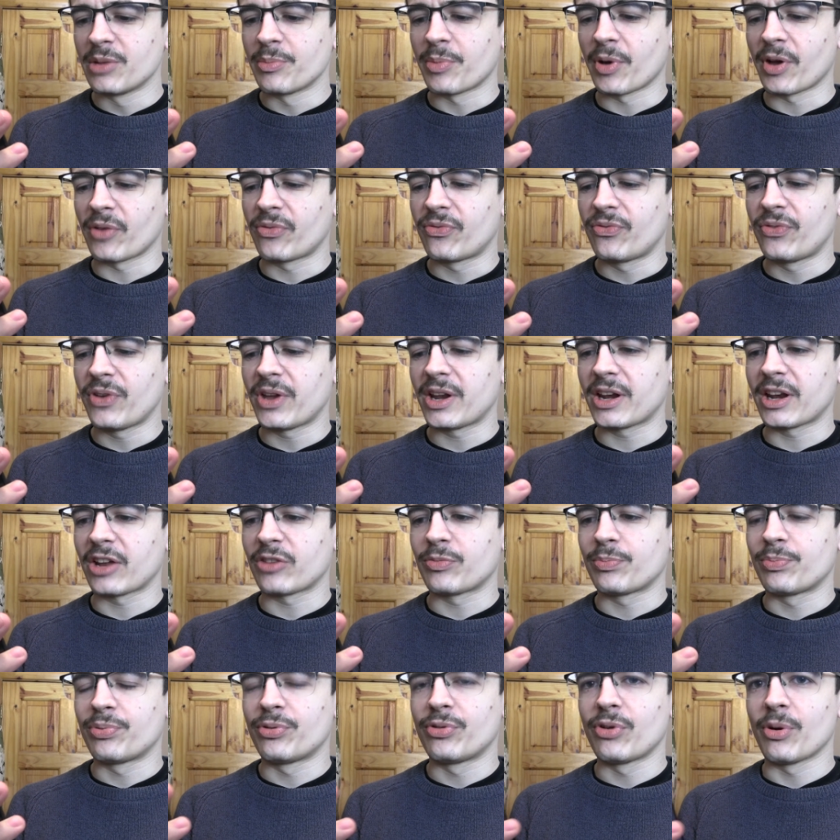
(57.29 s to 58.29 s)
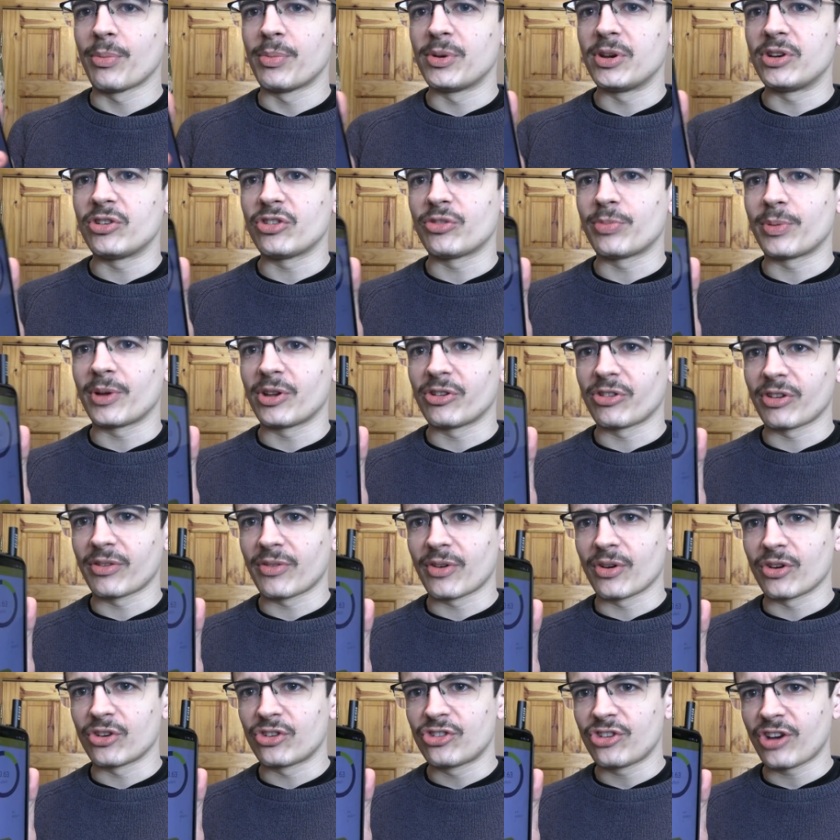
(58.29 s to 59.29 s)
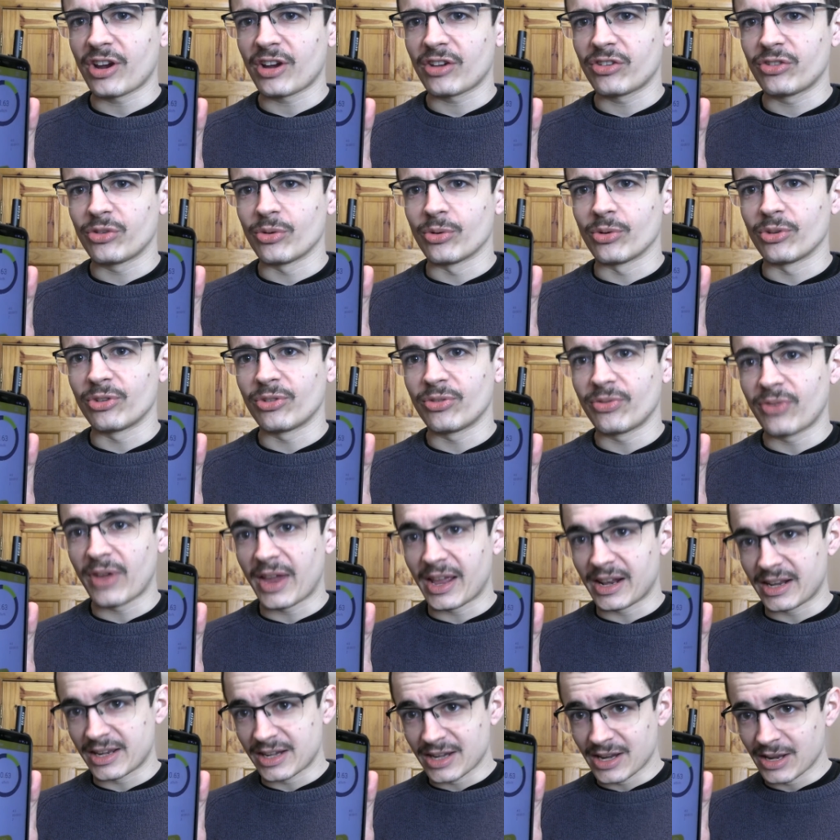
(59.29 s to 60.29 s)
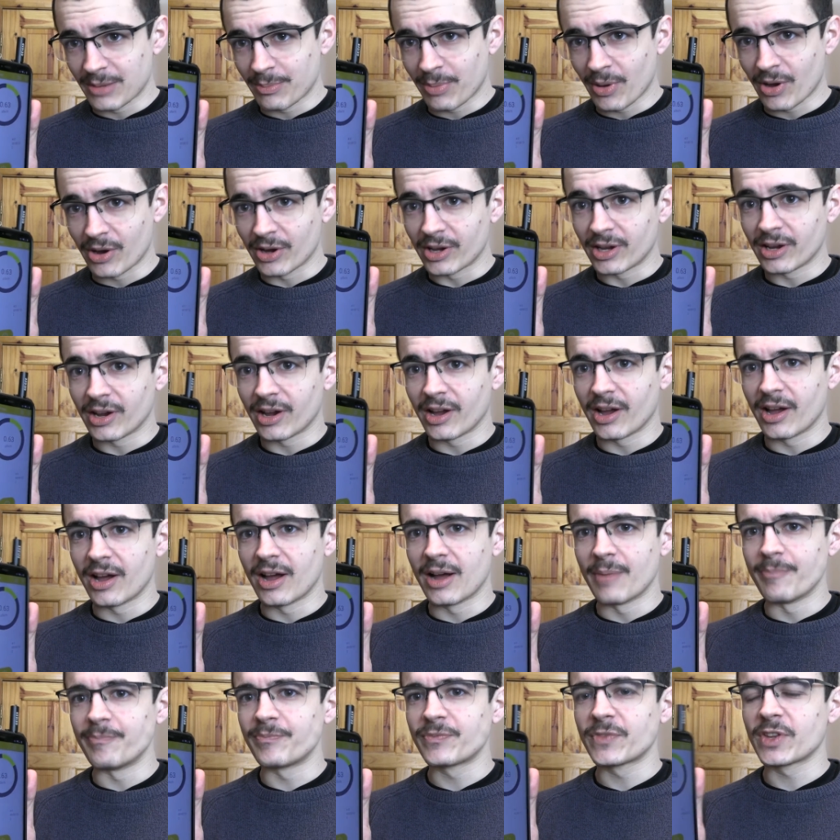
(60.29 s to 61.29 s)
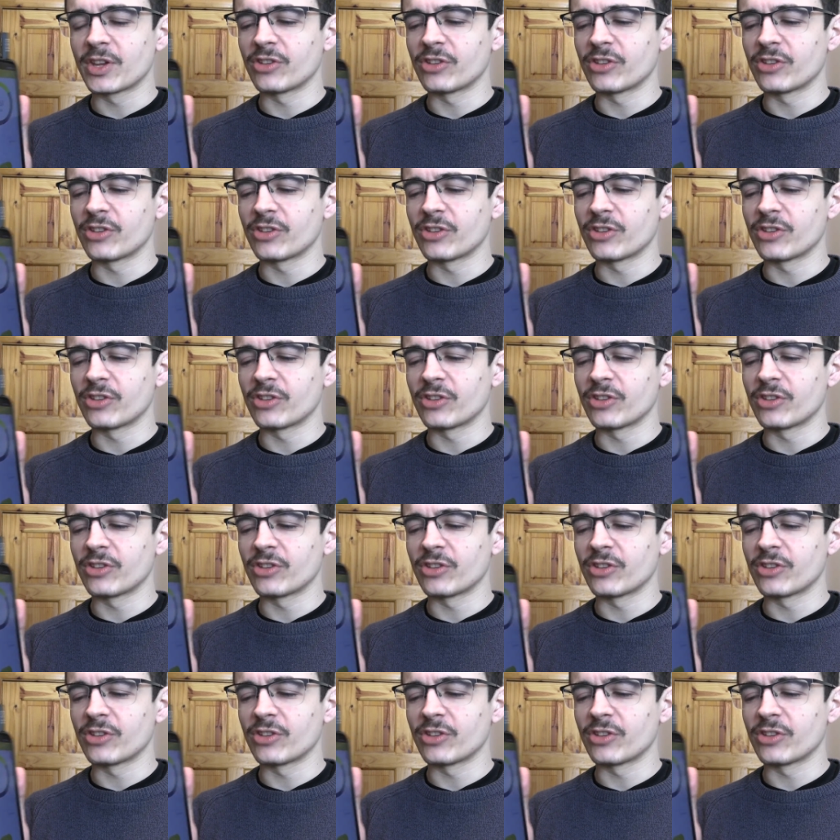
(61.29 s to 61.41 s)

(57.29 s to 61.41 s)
but I think that's probably just because I've got a check source fairly nearby, because um,